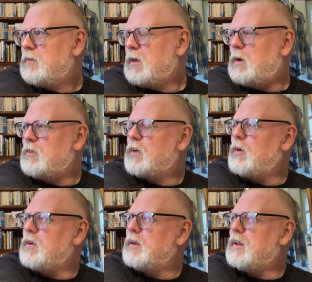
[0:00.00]
I've
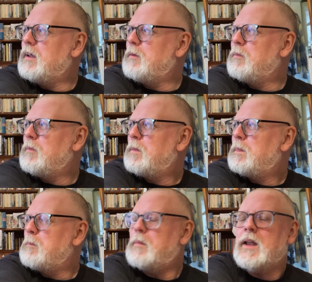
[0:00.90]
forgotten her name.
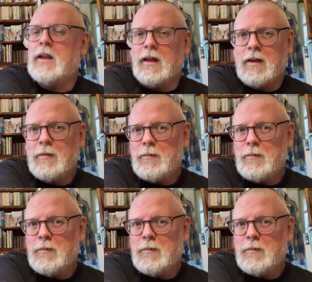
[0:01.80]
Manning.